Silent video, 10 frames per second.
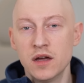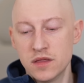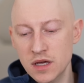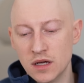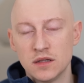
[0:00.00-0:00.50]
I
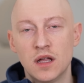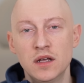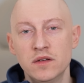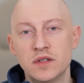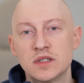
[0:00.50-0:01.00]
think a lot
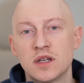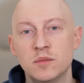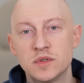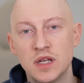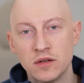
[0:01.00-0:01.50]
lot of this
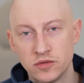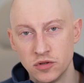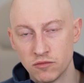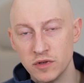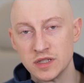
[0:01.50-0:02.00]
comes down to
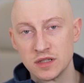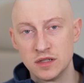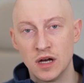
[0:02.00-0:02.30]
risk